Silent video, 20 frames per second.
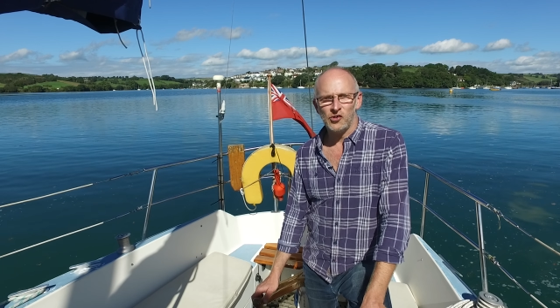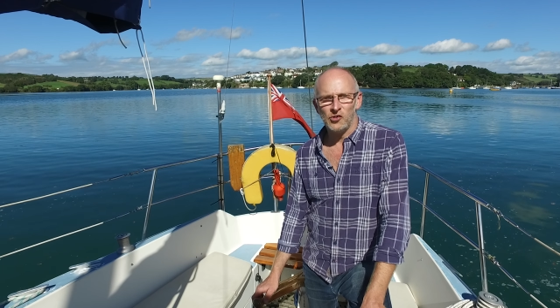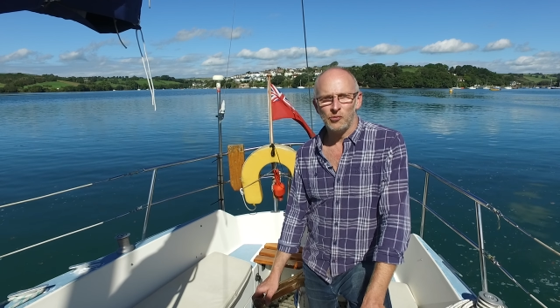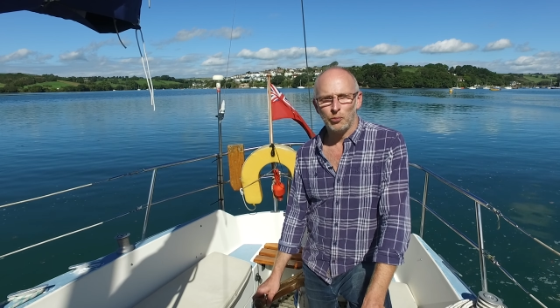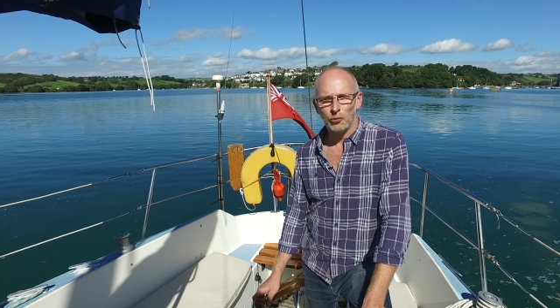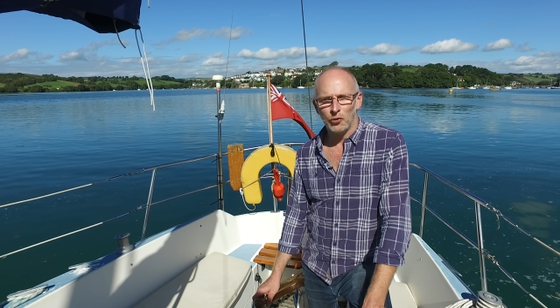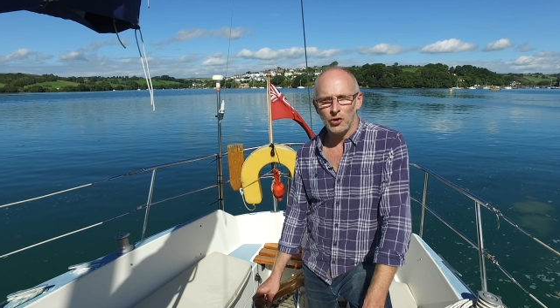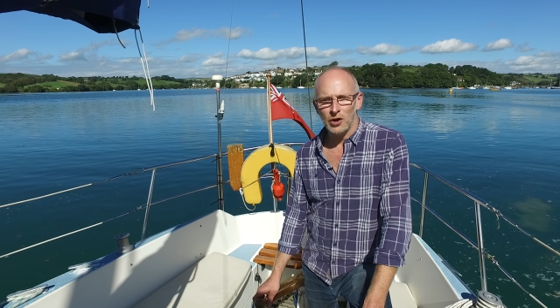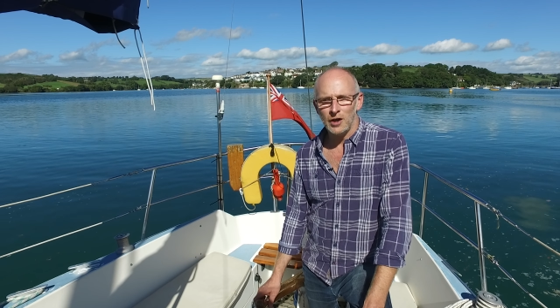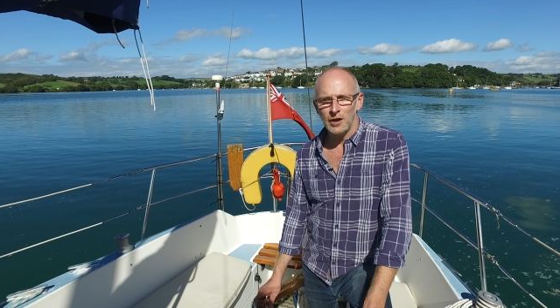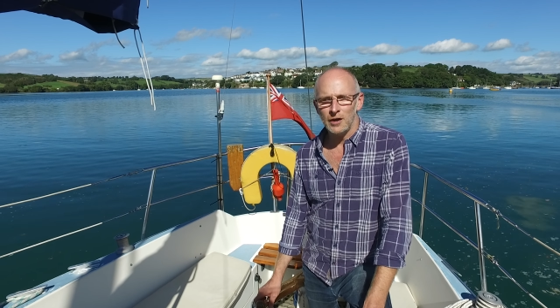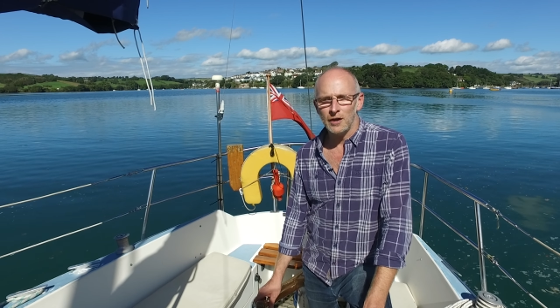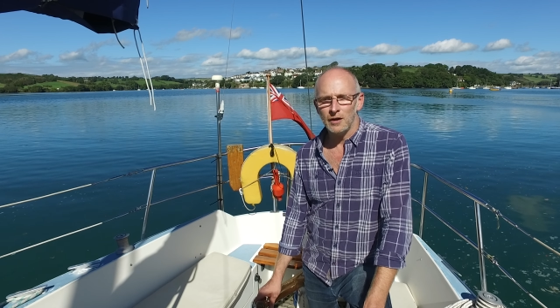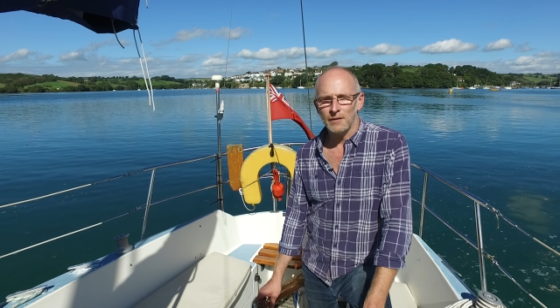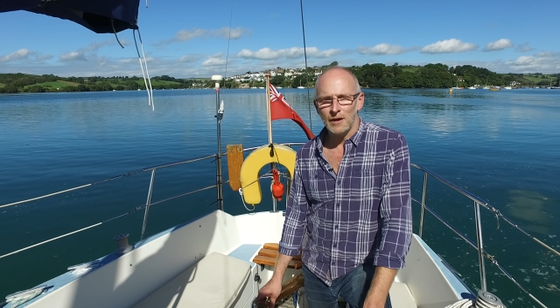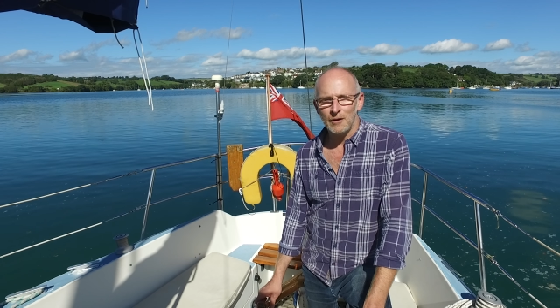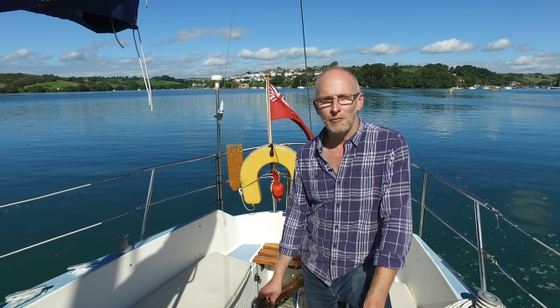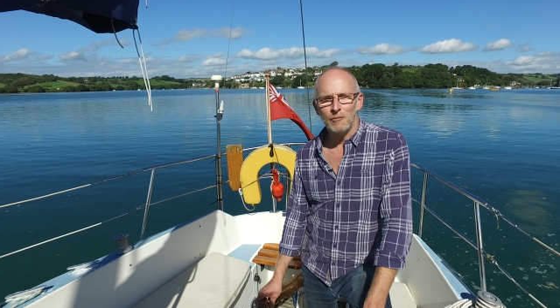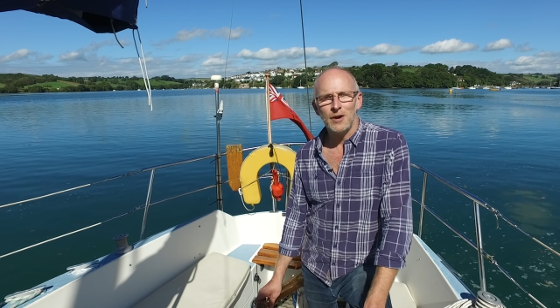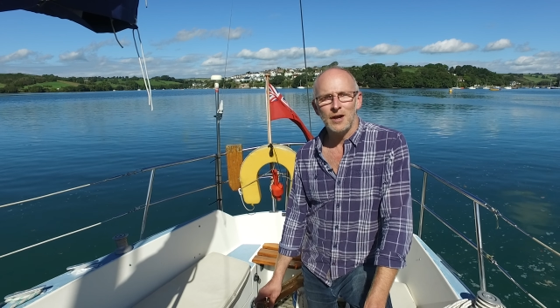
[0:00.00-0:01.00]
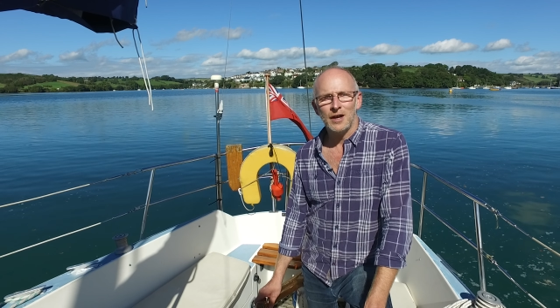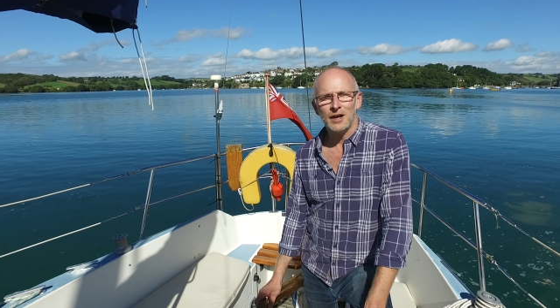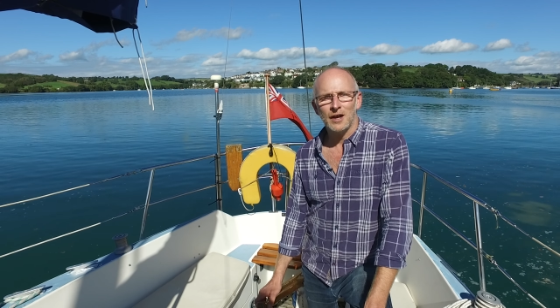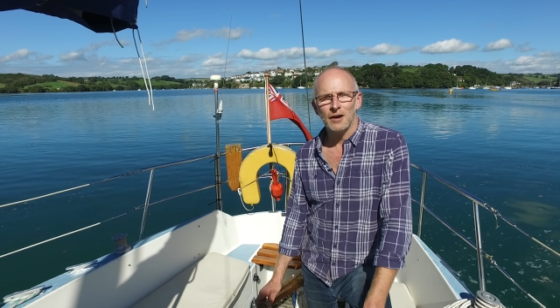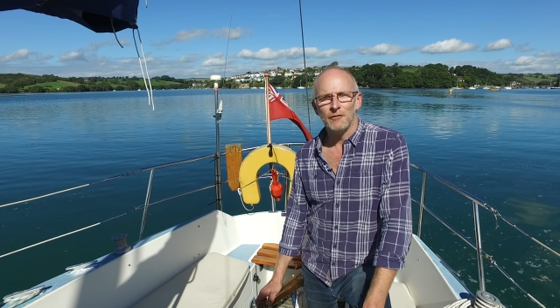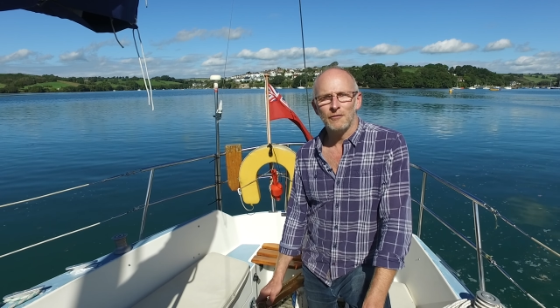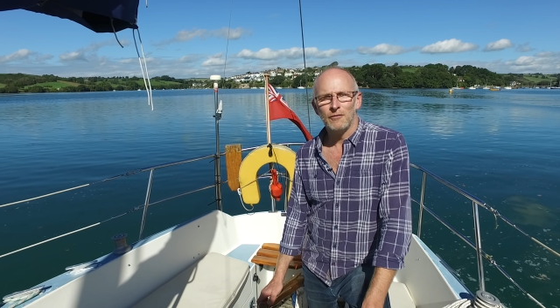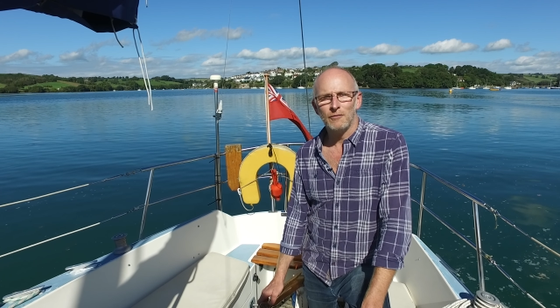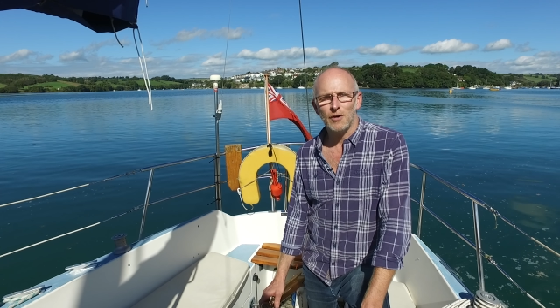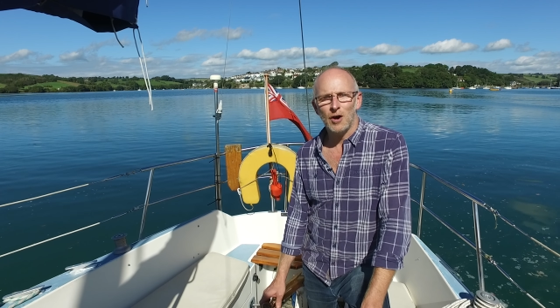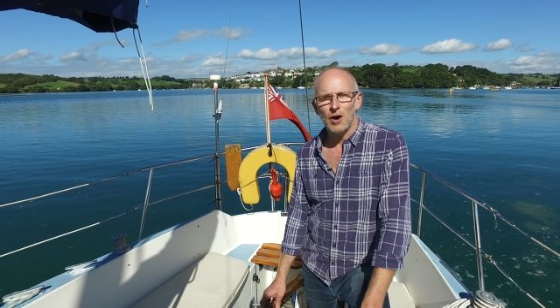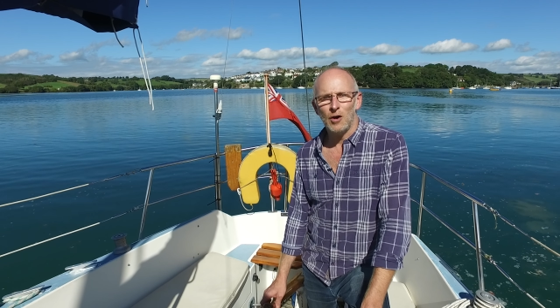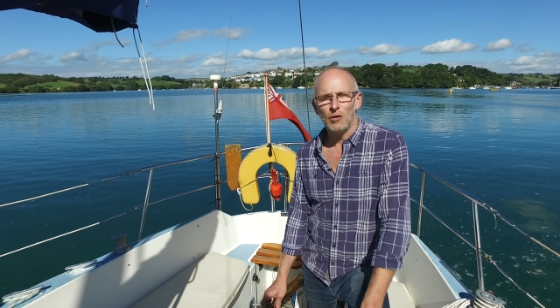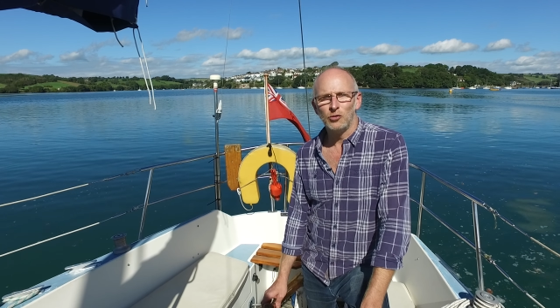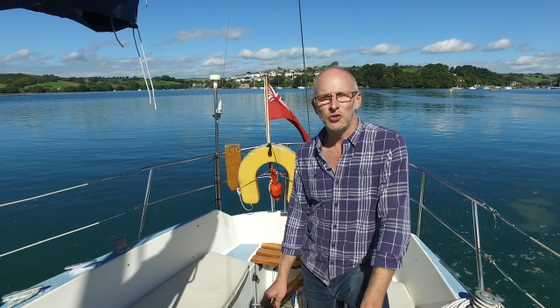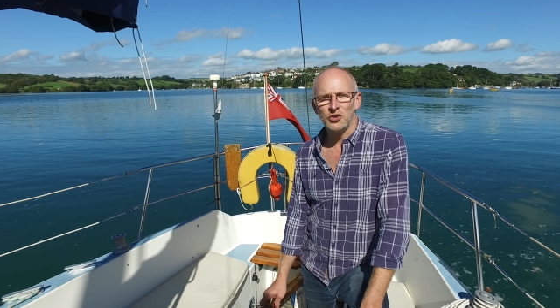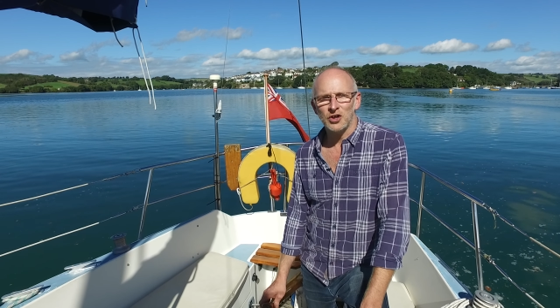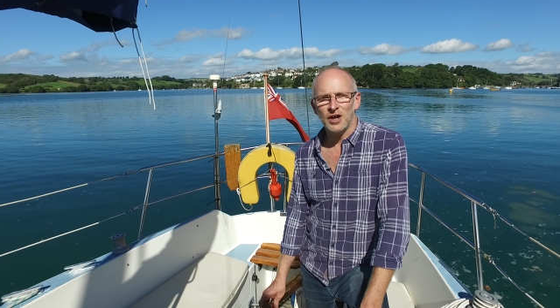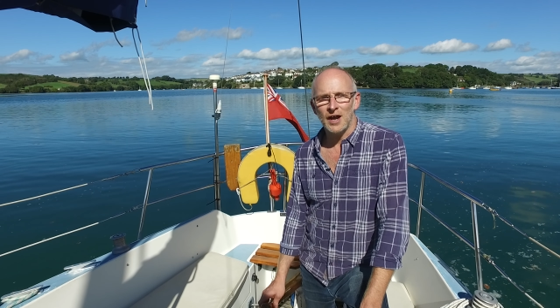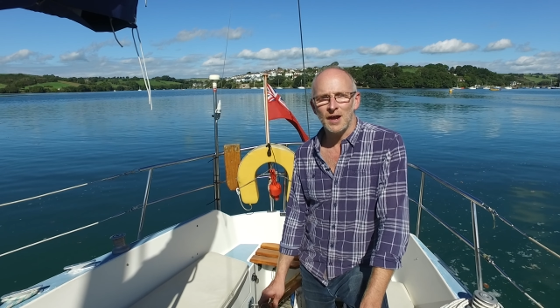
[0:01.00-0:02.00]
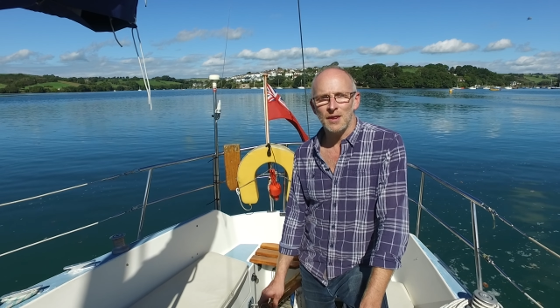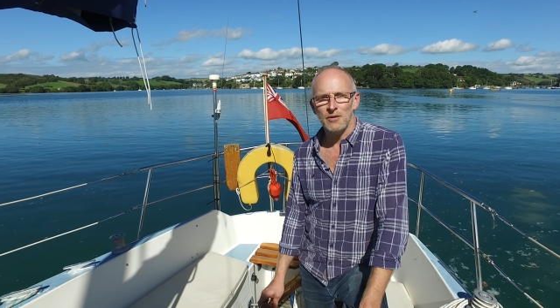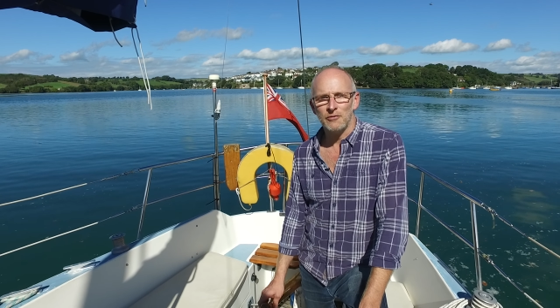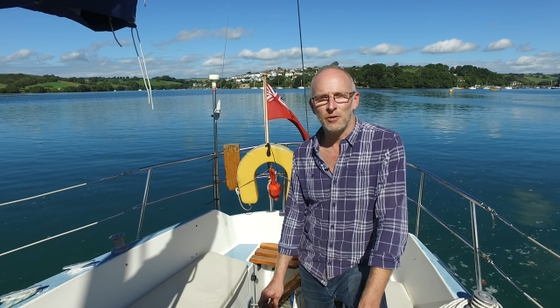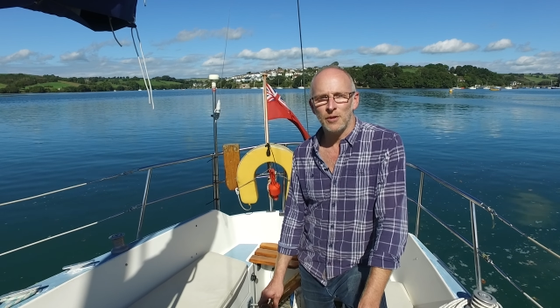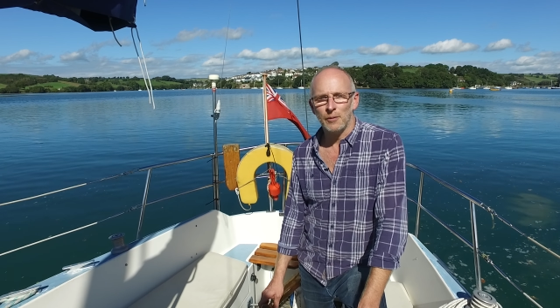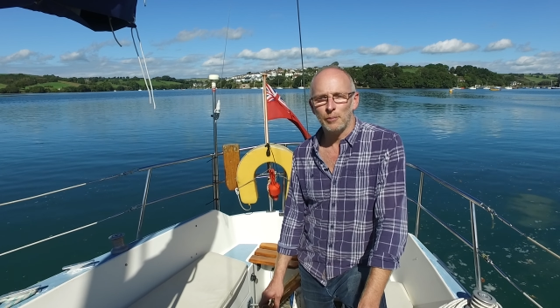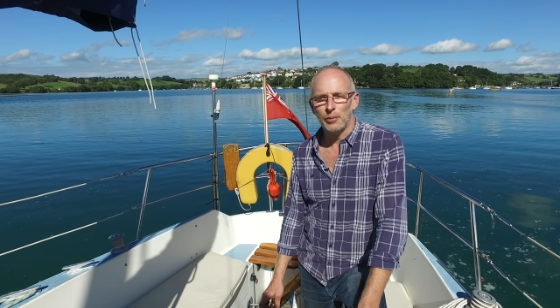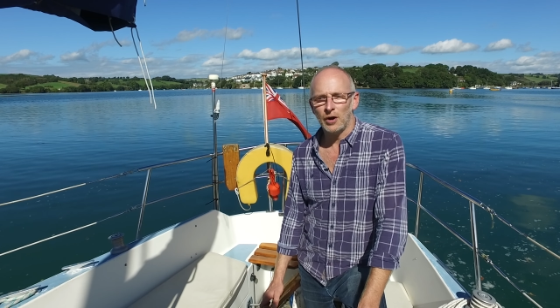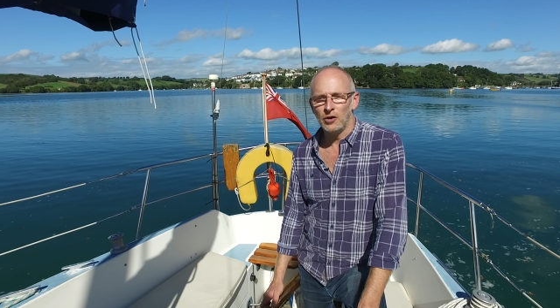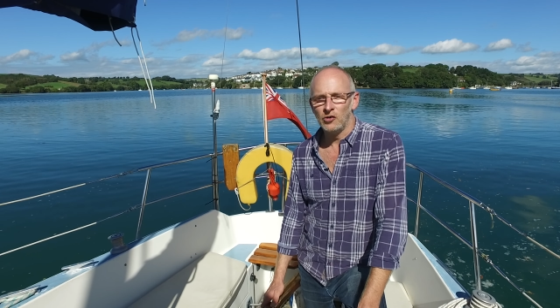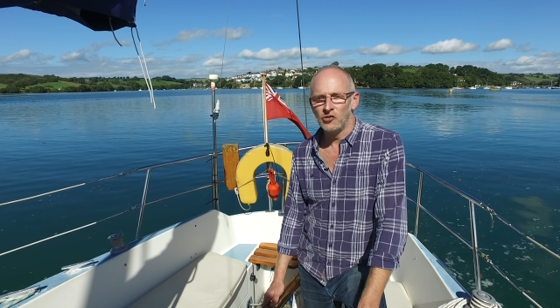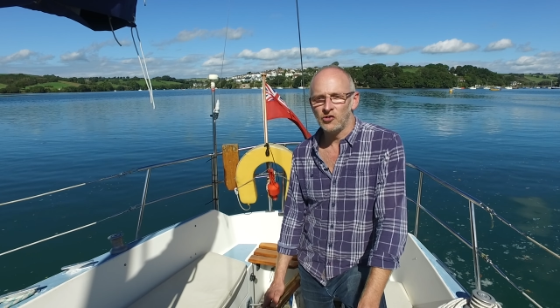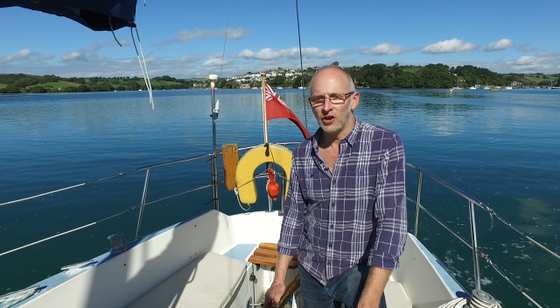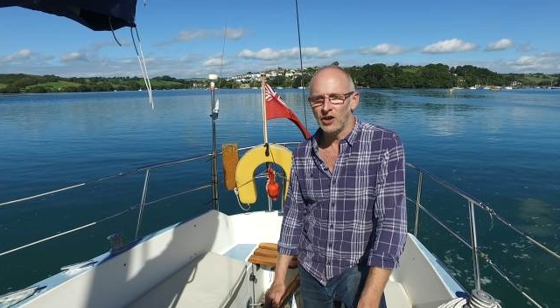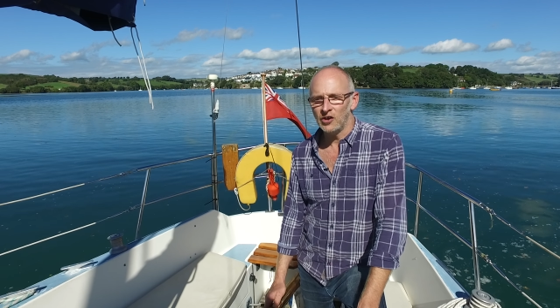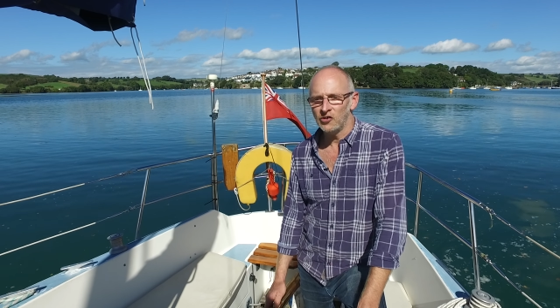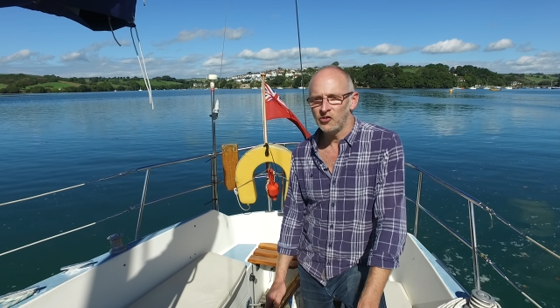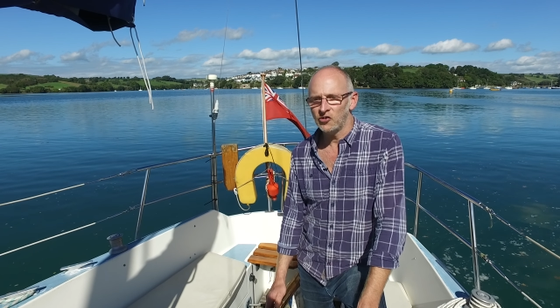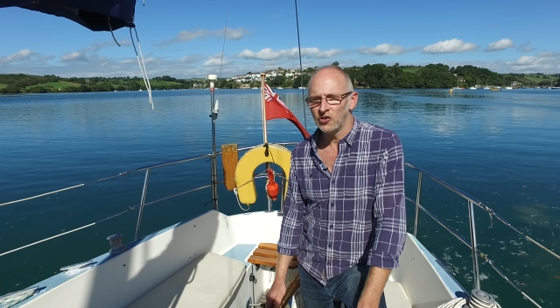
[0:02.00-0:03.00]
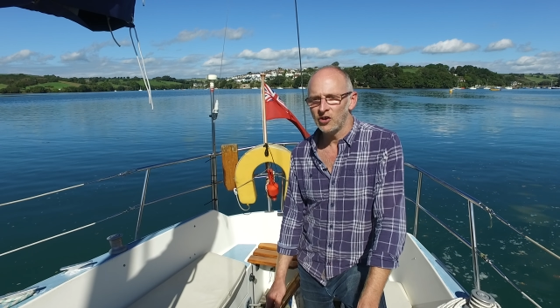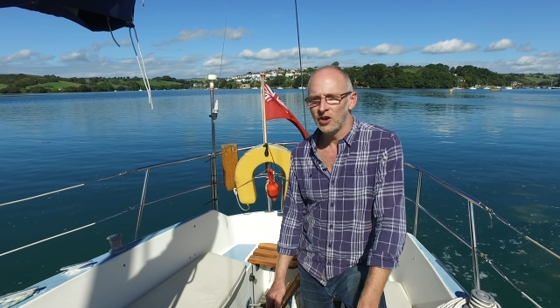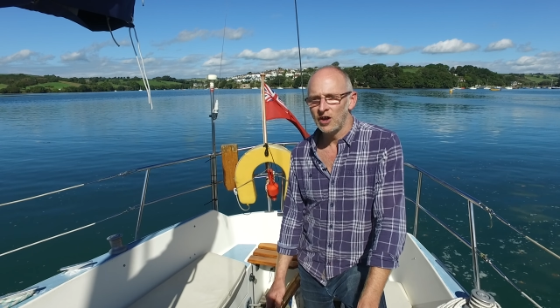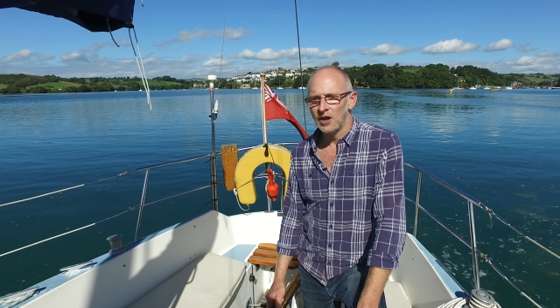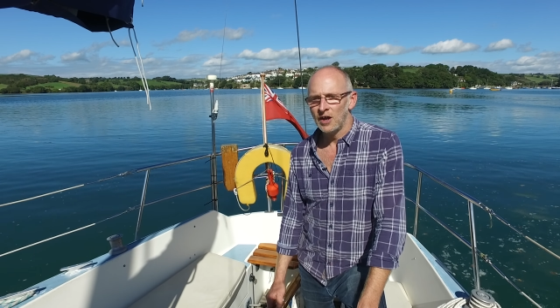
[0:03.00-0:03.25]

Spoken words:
is brilliant. They really kind of hold your hand through the process.